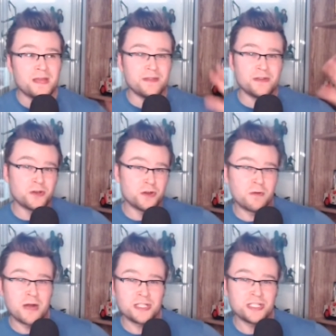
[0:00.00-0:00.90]
and then you go to
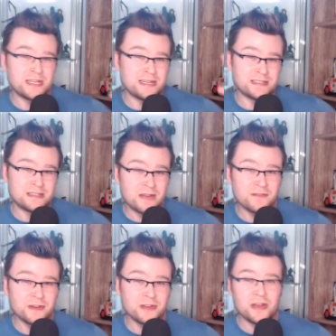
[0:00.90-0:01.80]
watch it and it's not
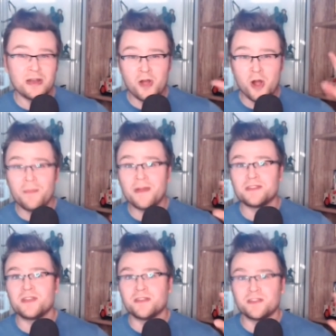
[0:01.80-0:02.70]
very good. I hope
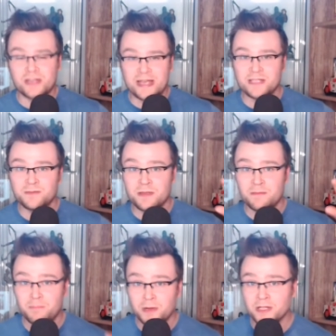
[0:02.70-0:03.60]
that's not the case with
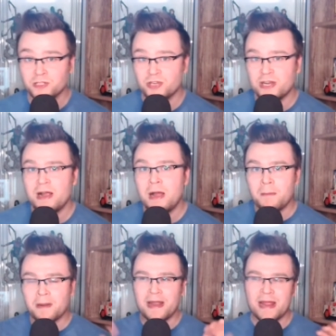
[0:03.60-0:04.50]
Bullet Train,
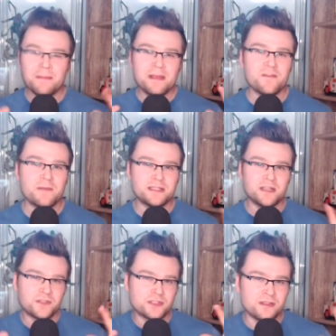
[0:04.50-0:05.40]
but I am giving
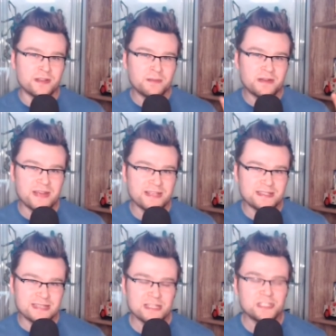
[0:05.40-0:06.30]
myself just a little bit of
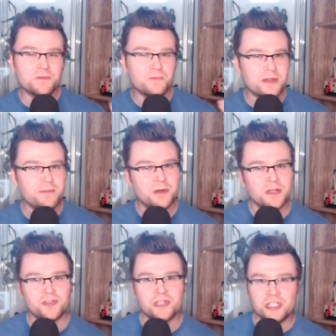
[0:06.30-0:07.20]
hesitation with
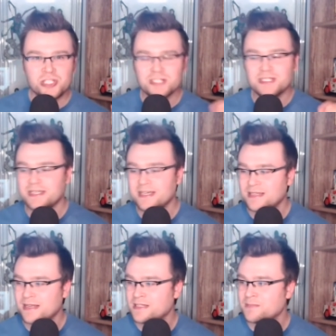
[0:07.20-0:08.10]
Bullet Train just in case
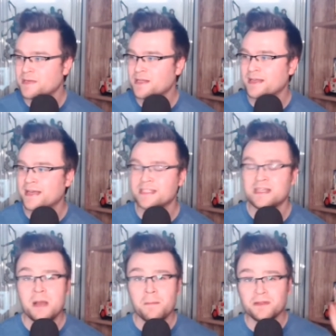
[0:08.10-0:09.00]
that ends up being the case.
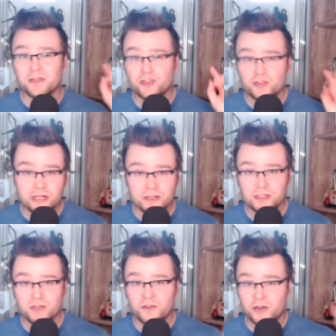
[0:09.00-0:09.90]
But the trailers
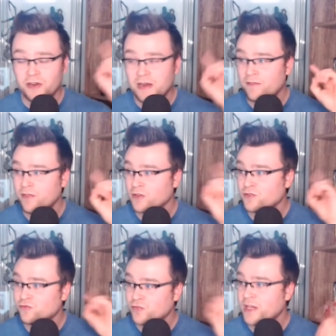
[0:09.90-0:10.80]
so far have
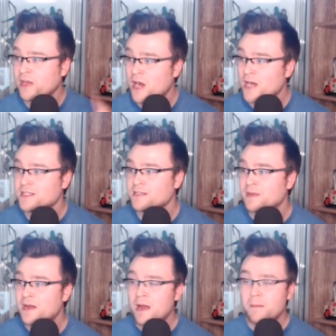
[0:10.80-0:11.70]
looked really awesome.
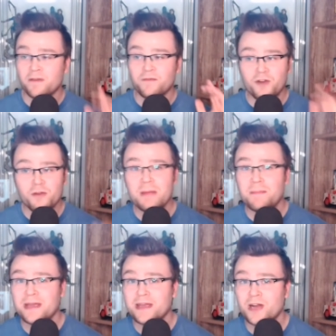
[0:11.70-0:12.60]
But for my
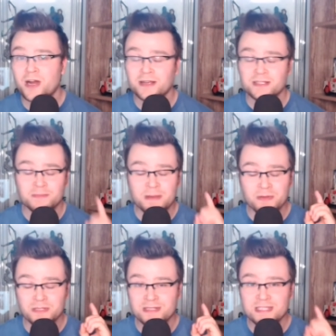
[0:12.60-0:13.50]
pick in August, my
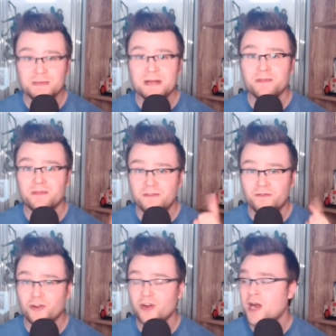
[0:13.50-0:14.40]
most anticipated movie for